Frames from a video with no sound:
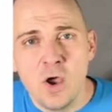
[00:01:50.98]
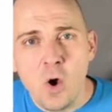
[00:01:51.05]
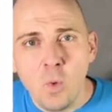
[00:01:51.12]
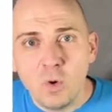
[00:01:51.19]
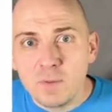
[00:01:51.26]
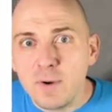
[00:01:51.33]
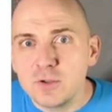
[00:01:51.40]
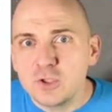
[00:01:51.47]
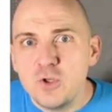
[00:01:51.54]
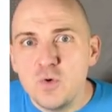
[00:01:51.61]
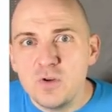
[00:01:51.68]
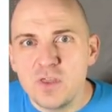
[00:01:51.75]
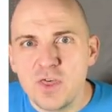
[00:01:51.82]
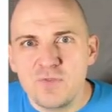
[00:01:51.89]
What about
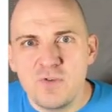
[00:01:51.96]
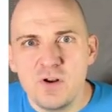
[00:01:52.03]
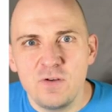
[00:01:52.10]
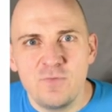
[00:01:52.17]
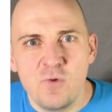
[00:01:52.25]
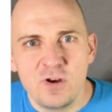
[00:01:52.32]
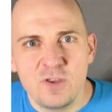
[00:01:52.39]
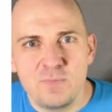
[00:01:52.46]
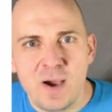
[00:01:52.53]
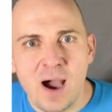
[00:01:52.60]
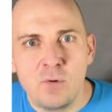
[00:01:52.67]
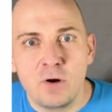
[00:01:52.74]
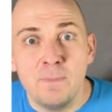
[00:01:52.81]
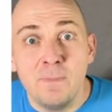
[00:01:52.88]
2 to the 340th
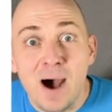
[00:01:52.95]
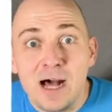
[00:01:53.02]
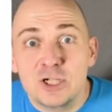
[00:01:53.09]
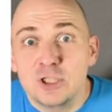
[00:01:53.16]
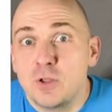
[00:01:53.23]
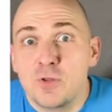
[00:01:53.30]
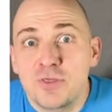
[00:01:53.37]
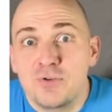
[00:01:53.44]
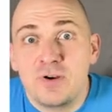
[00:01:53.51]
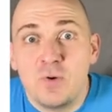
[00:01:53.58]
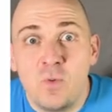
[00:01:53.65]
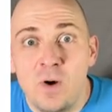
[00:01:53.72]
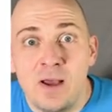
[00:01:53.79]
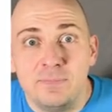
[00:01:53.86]
power modulo
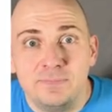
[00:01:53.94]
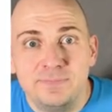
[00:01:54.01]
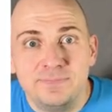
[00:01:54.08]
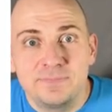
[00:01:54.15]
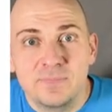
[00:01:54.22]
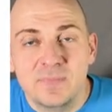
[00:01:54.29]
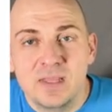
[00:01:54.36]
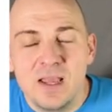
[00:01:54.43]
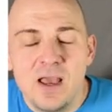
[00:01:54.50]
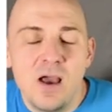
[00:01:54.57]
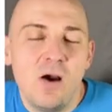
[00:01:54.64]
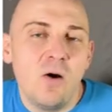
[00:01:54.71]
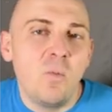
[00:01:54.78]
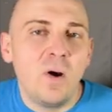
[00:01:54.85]
31?
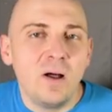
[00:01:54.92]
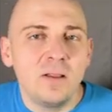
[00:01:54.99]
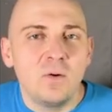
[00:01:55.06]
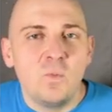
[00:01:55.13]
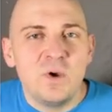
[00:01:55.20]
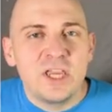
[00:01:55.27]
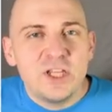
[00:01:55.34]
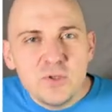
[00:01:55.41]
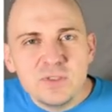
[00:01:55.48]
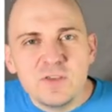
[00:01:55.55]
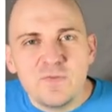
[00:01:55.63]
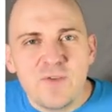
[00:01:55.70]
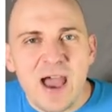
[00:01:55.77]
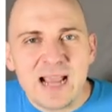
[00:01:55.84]
Well, we can use
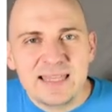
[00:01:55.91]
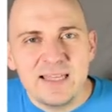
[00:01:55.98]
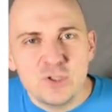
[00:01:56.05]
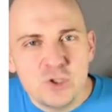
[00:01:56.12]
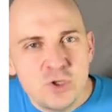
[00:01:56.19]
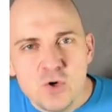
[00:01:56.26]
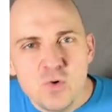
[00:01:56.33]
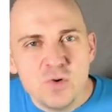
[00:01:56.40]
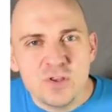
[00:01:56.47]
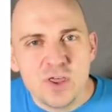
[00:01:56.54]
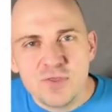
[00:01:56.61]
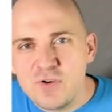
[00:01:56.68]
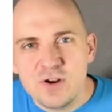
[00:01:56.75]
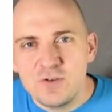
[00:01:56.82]
the fact that 2 to the
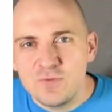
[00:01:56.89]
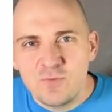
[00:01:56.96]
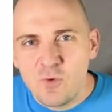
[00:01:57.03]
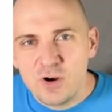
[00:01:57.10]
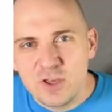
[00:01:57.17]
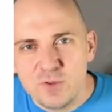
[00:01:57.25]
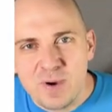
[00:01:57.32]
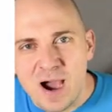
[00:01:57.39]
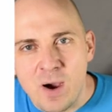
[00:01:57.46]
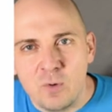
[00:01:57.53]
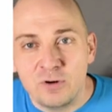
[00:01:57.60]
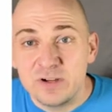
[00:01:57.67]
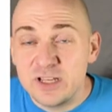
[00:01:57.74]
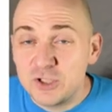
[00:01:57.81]
340th
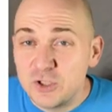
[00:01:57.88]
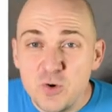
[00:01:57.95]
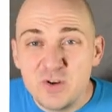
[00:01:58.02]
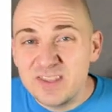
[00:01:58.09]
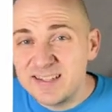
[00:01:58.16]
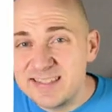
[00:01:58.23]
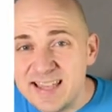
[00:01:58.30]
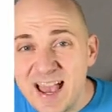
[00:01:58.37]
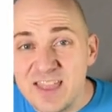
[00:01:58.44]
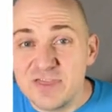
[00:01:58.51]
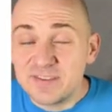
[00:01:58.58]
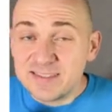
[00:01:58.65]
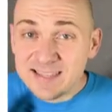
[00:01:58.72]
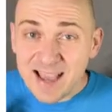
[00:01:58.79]
power is 2 to the
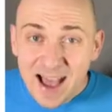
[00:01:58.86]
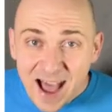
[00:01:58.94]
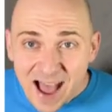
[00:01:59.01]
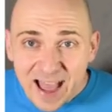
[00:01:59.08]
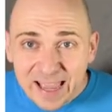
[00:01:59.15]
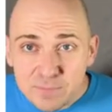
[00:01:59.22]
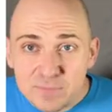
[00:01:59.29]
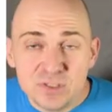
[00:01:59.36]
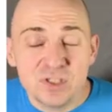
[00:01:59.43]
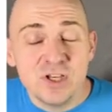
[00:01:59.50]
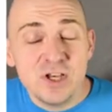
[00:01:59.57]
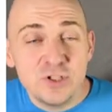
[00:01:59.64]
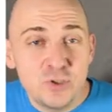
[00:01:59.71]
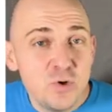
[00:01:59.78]
10th times
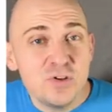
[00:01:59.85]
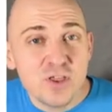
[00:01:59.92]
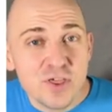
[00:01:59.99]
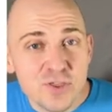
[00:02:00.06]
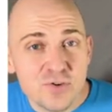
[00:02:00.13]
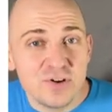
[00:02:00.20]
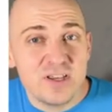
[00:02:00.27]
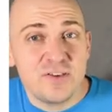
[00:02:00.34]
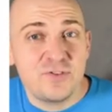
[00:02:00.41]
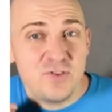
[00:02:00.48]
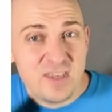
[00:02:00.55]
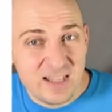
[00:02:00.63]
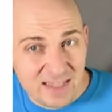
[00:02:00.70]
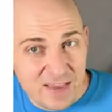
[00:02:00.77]
2 to the 30th
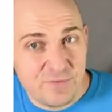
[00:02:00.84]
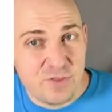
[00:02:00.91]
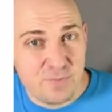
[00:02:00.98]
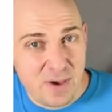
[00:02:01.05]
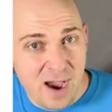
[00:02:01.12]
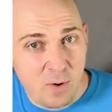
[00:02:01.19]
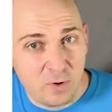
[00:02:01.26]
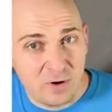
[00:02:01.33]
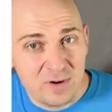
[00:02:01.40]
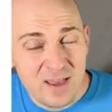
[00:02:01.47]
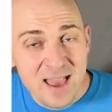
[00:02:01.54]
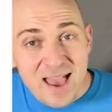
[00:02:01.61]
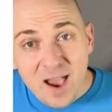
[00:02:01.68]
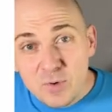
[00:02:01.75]
to the 11th power,
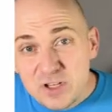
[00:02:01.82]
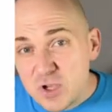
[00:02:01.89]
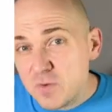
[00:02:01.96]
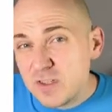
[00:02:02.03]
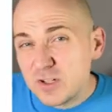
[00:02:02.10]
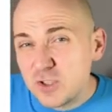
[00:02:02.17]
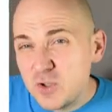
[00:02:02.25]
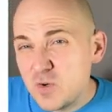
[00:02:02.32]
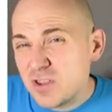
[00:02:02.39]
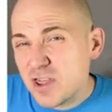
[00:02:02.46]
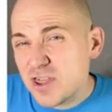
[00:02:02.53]
and we know that 2 to the